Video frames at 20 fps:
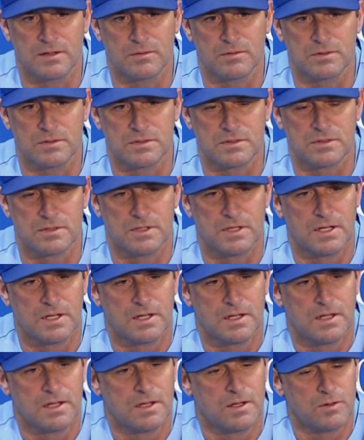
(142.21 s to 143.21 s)
It was
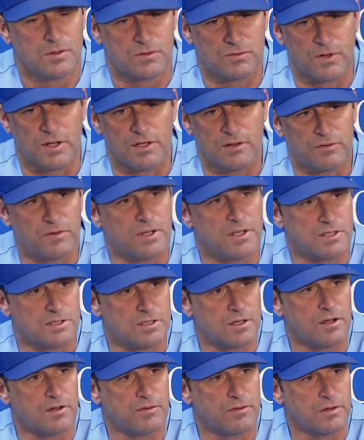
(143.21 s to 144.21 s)
fun to
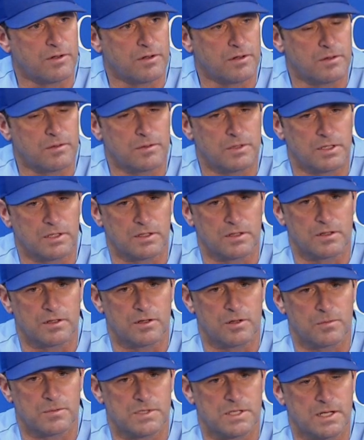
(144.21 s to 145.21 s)
finish off a really good
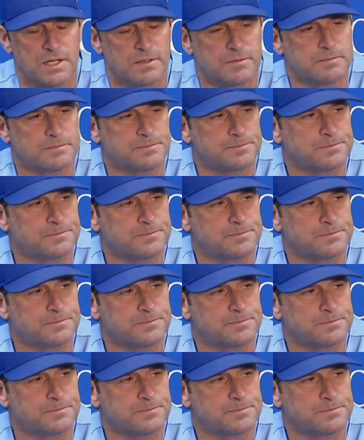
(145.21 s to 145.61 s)
homestand.